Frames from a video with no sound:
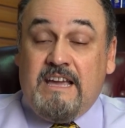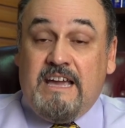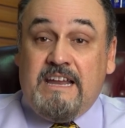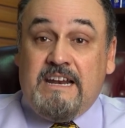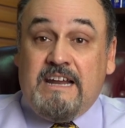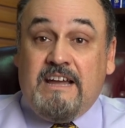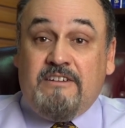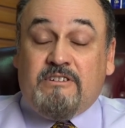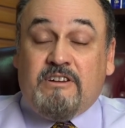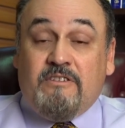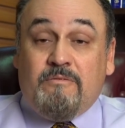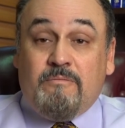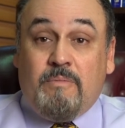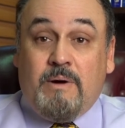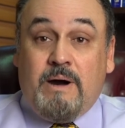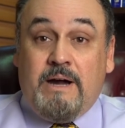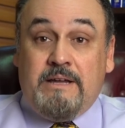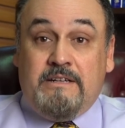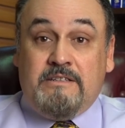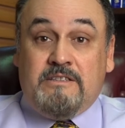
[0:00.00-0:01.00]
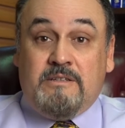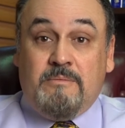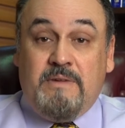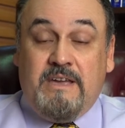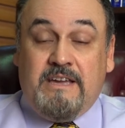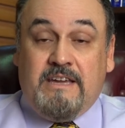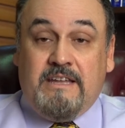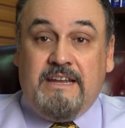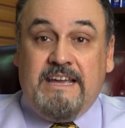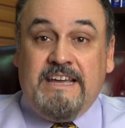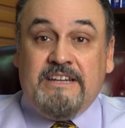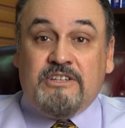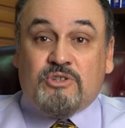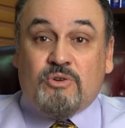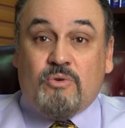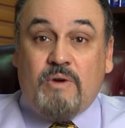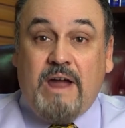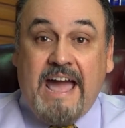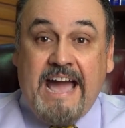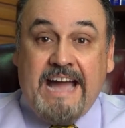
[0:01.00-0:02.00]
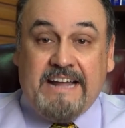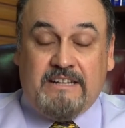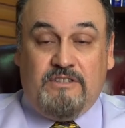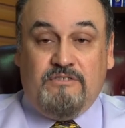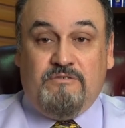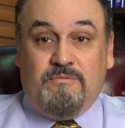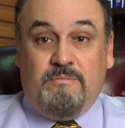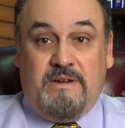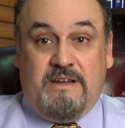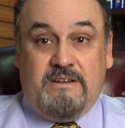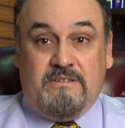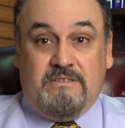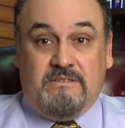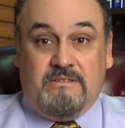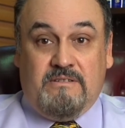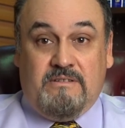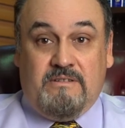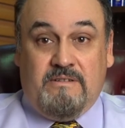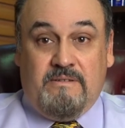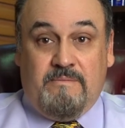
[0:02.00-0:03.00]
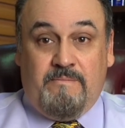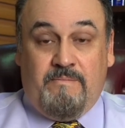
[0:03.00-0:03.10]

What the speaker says: and I've combined it to make it interactive medicine.